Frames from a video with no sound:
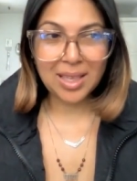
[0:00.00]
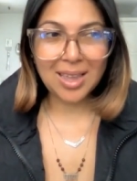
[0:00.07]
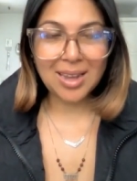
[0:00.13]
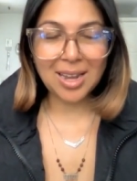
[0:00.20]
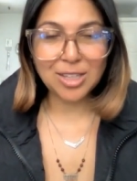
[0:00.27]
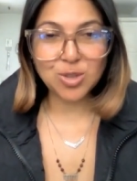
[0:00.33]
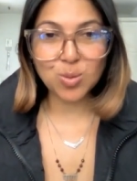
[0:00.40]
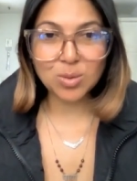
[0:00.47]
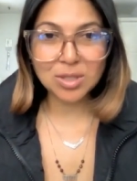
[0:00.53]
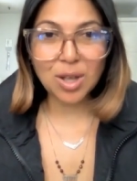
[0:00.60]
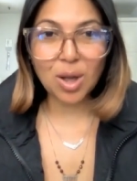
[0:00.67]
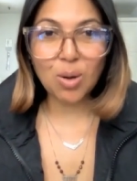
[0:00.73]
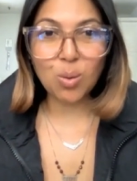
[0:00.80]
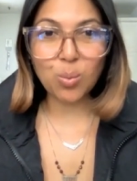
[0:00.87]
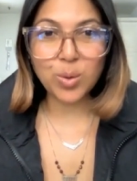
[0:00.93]
And as a
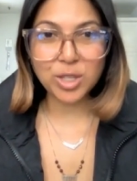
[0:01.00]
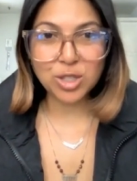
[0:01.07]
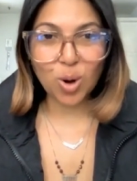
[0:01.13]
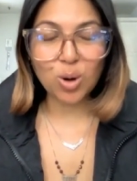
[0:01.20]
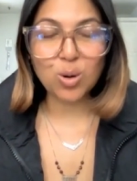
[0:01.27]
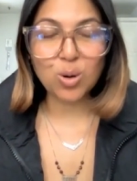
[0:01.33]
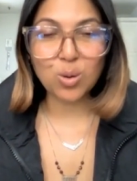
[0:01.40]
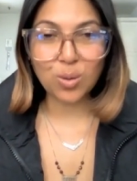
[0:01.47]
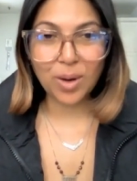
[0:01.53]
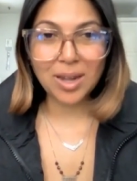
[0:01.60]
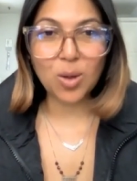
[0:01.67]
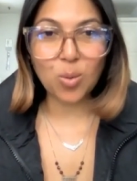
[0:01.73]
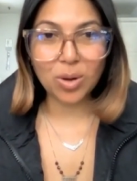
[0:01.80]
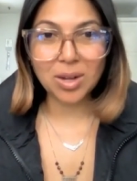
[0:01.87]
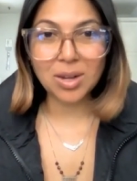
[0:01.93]
result, we start
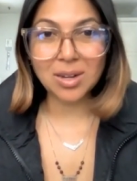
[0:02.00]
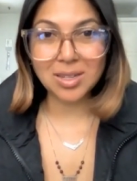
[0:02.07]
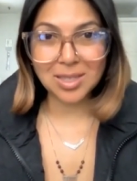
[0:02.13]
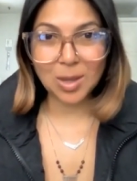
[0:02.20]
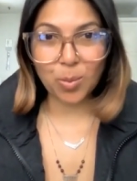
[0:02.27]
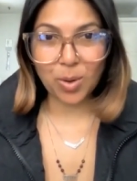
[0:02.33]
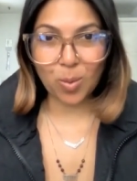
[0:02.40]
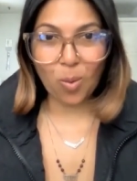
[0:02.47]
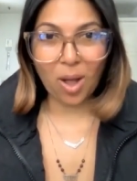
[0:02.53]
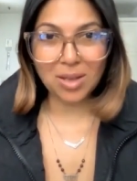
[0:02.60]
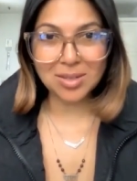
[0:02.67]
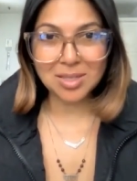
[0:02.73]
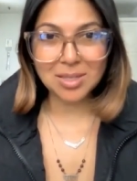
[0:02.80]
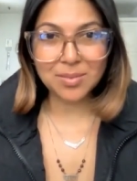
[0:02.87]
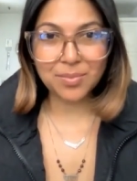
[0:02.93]
creating what it is that we
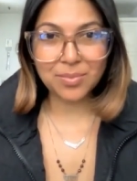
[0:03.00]
want.